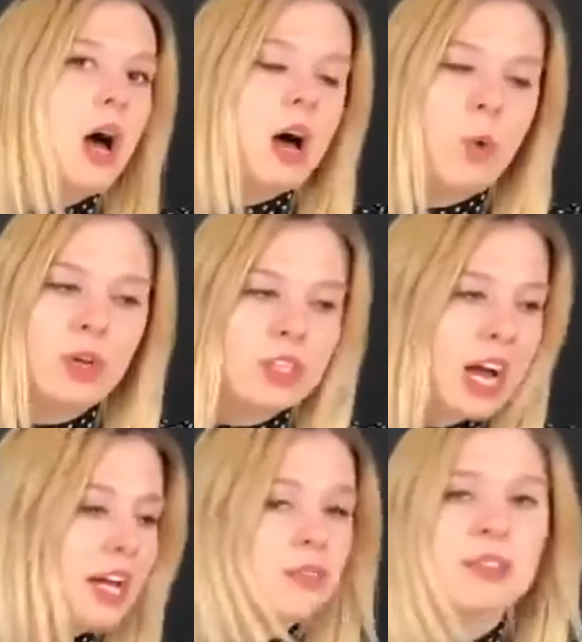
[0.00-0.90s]
what
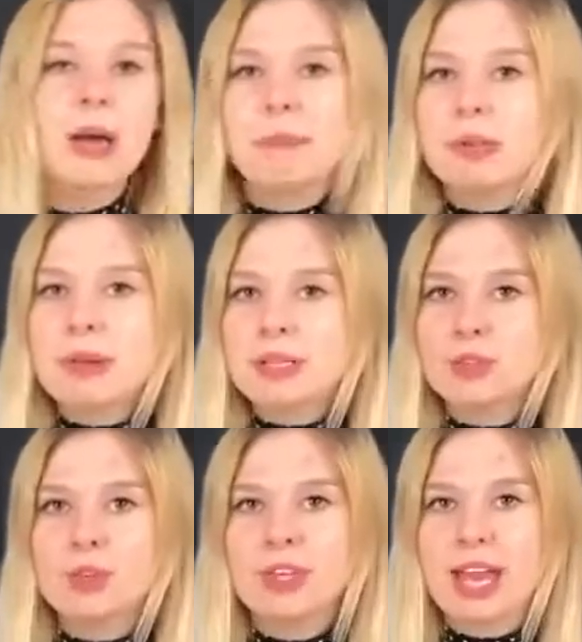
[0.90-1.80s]
kind of supplements
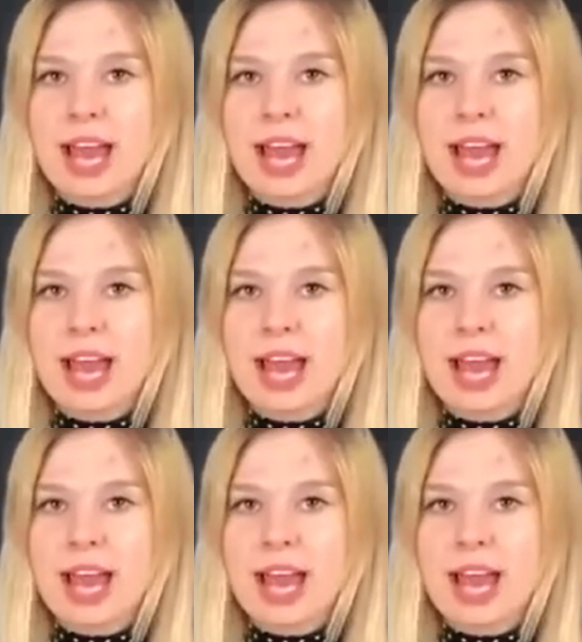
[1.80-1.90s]
do they